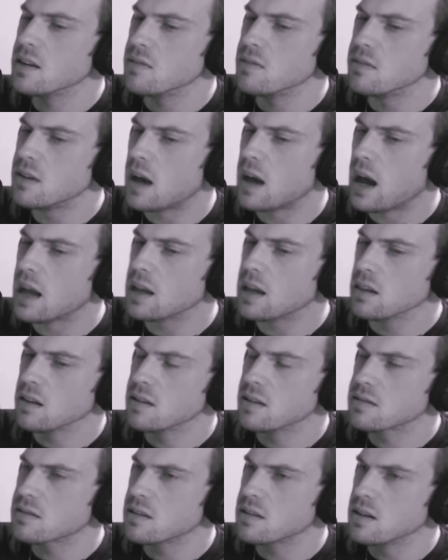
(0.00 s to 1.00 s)

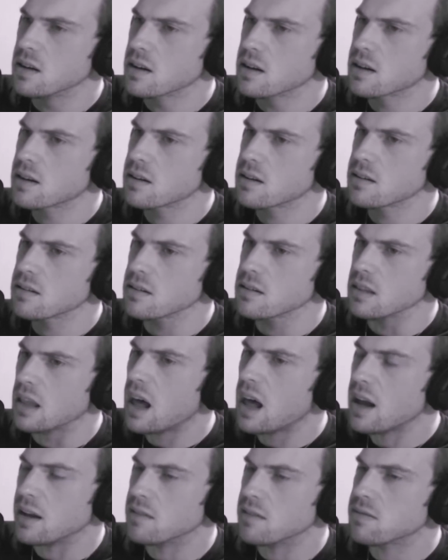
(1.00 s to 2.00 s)
nihilistic
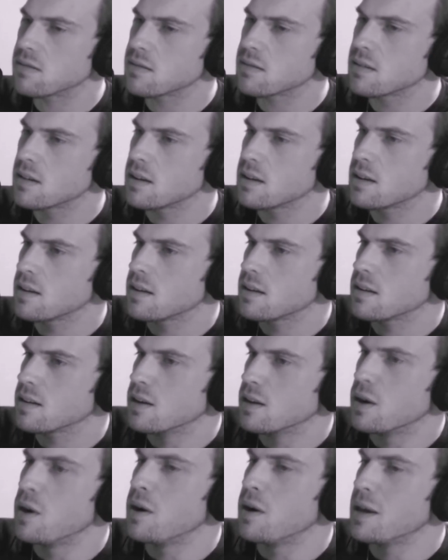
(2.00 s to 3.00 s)
life?
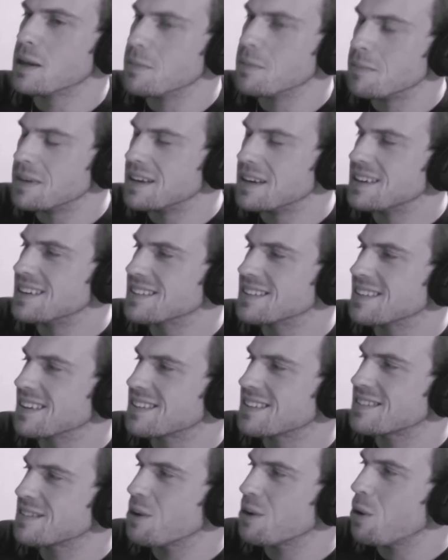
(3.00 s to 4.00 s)
You know what I mean? It's like
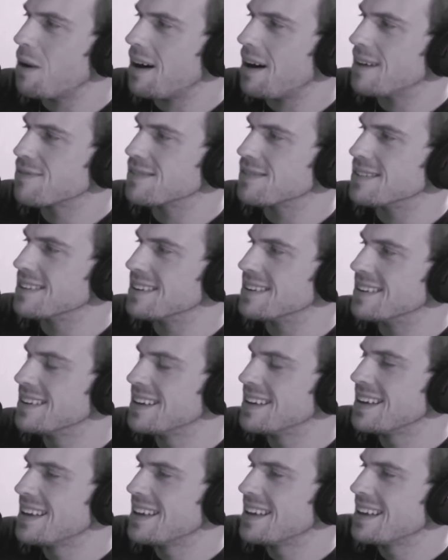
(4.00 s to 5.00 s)
so often,
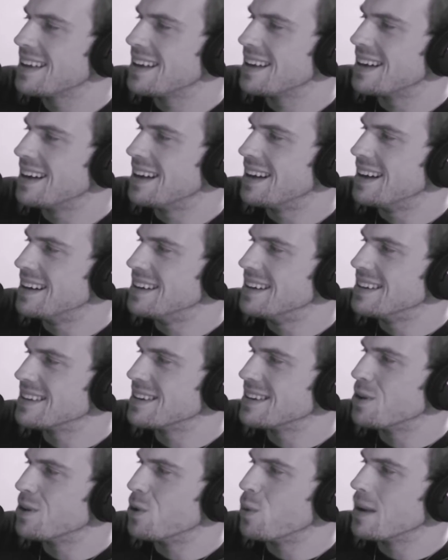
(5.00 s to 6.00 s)

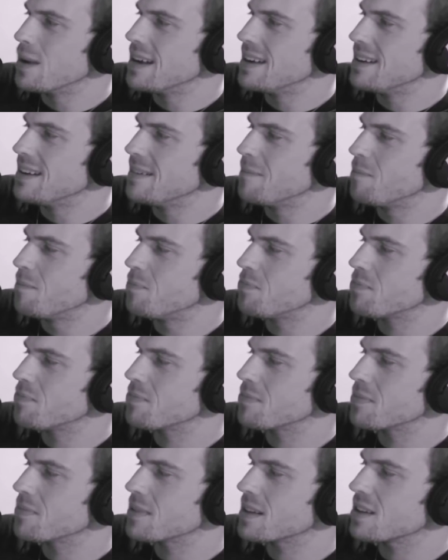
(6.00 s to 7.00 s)
we,
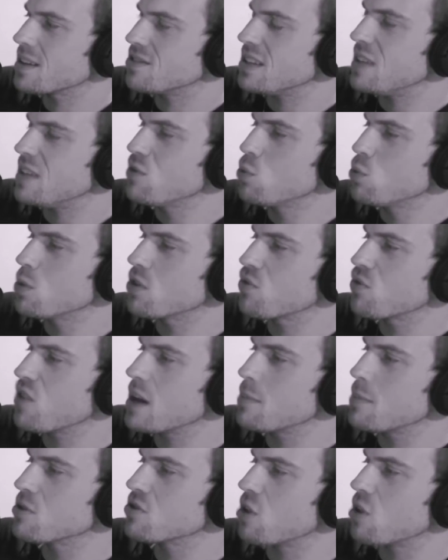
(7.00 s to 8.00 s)
because even with
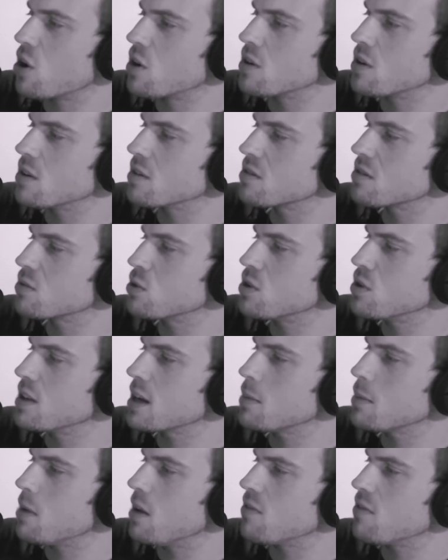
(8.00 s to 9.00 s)
famous artists, when you think
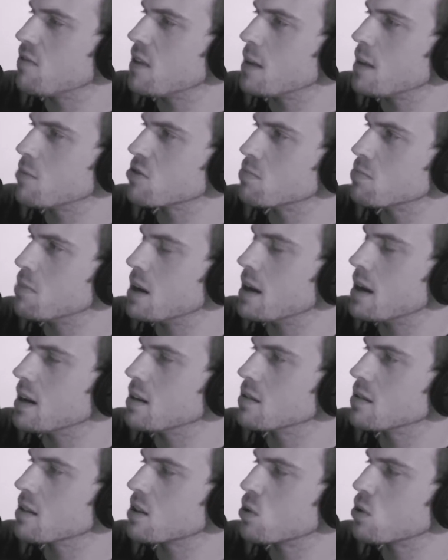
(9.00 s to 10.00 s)
about famous
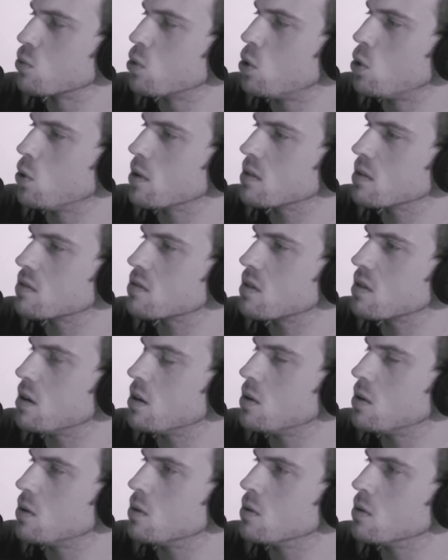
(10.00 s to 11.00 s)
bands like the Rolling
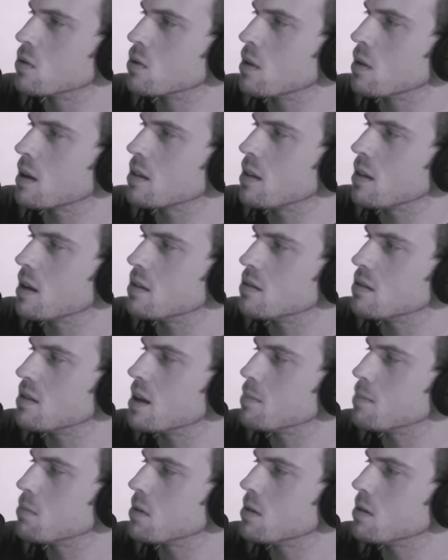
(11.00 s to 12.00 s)
Stones or like Led
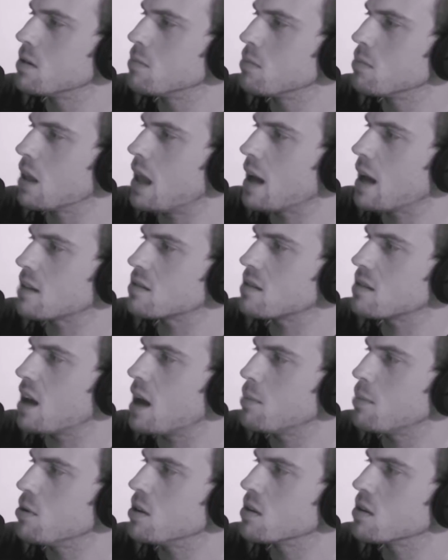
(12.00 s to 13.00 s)
Zeppelin, Black
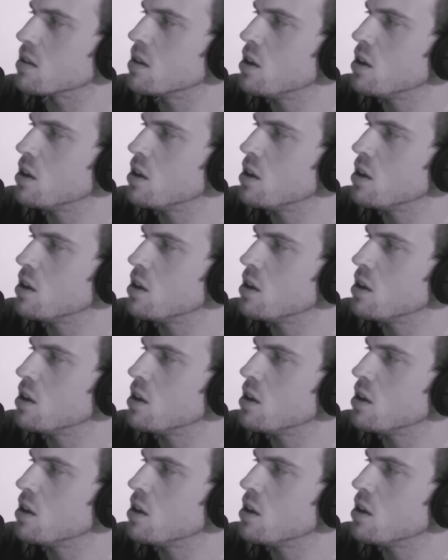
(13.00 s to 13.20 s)
Sabbath,